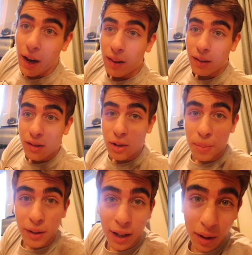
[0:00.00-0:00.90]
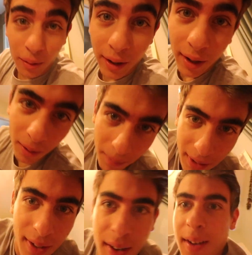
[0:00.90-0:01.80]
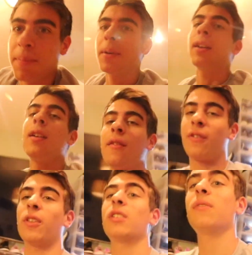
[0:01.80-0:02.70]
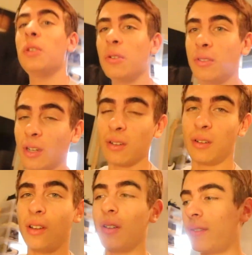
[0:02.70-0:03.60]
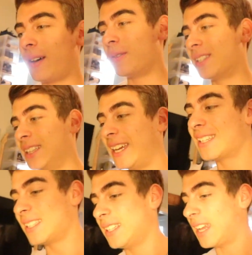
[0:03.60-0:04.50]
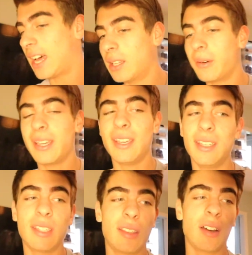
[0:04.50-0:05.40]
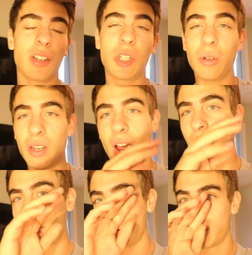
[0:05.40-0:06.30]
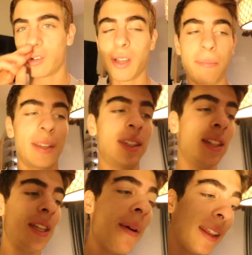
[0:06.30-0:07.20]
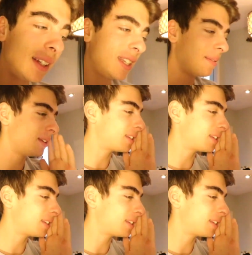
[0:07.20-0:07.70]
I look super yellow right now, my God. But for those of you who don't know, that was Langston Galloway. He's a shooting guard for the Detroit Pistons. He made the team, he